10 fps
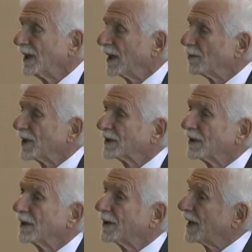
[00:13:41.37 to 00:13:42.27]
Uh, but
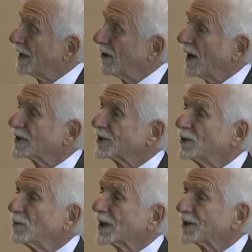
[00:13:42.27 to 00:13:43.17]
they cost
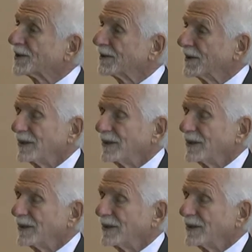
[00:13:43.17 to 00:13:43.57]
too much.